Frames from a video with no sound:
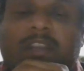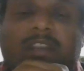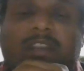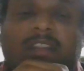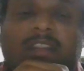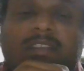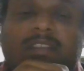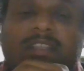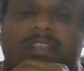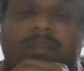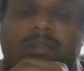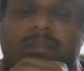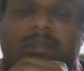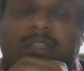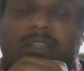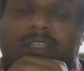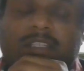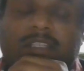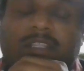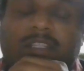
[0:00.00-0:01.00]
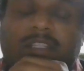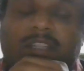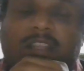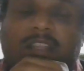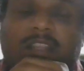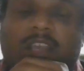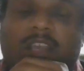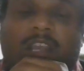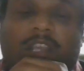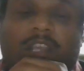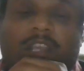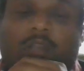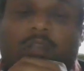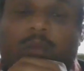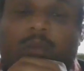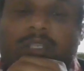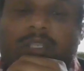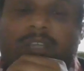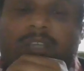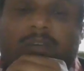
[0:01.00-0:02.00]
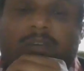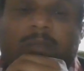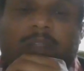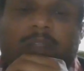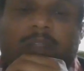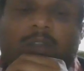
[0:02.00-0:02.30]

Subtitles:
trusts each other. US government